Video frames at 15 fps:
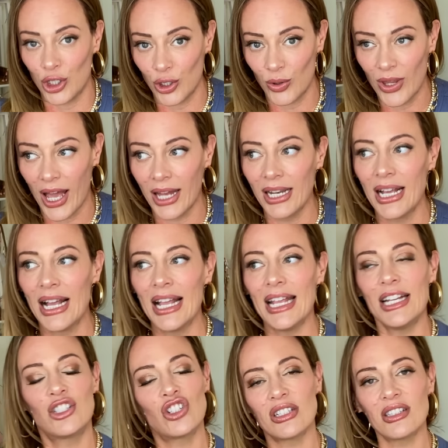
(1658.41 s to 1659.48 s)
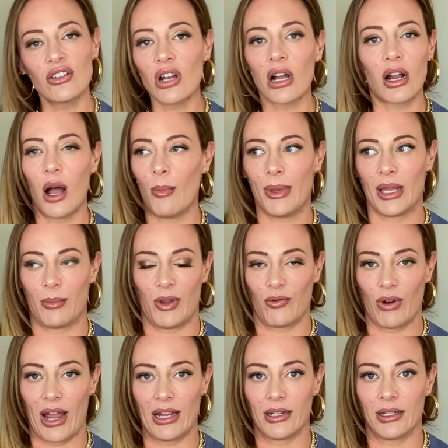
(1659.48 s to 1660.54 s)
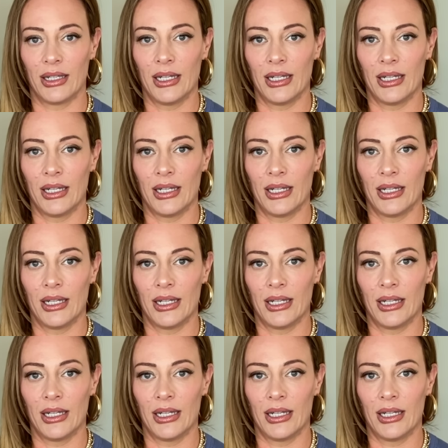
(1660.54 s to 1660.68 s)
do that. It's just they're not coming at me right.